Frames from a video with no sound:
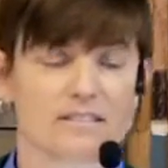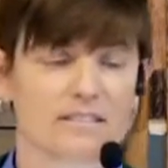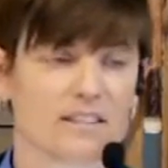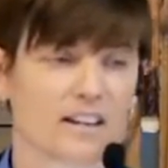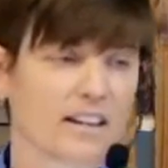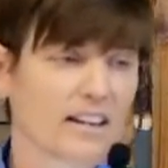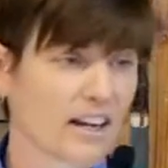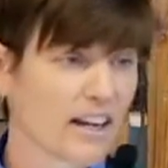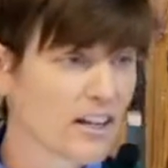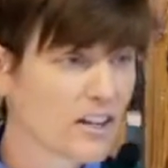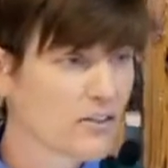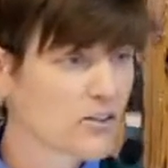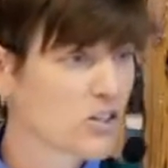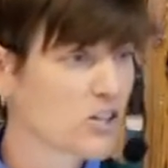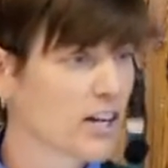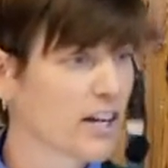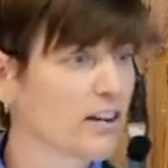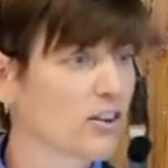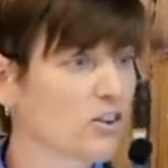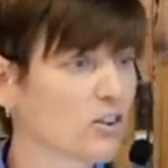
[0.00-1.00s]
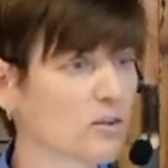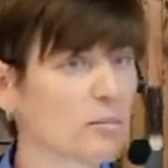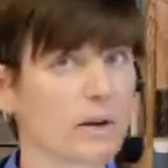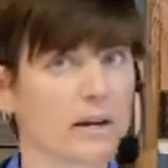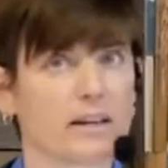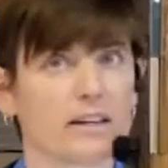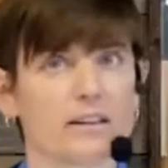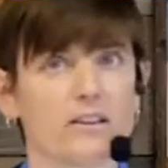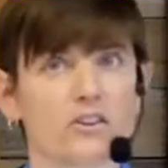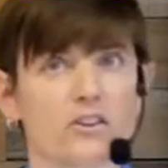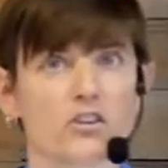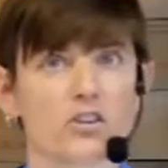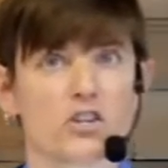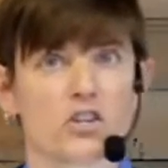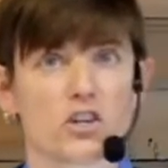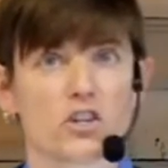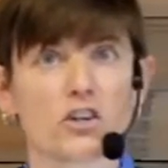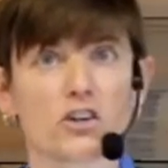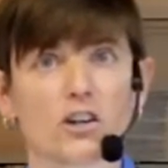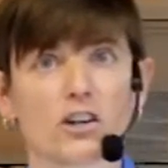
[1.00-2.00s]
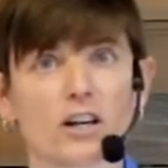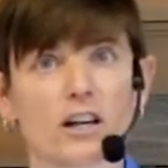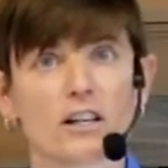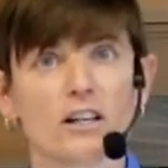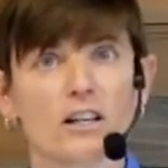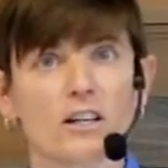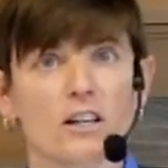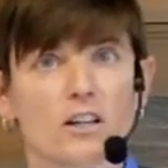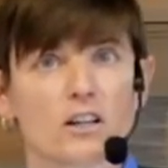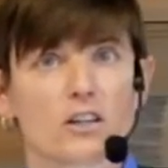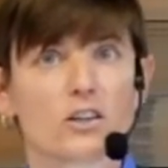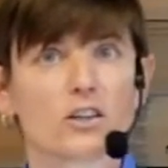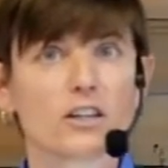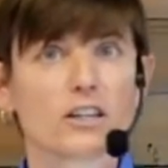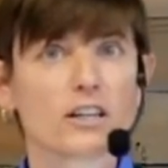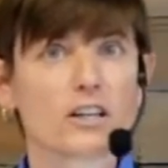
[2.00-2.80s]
I kind of channeled my inner jerk, looking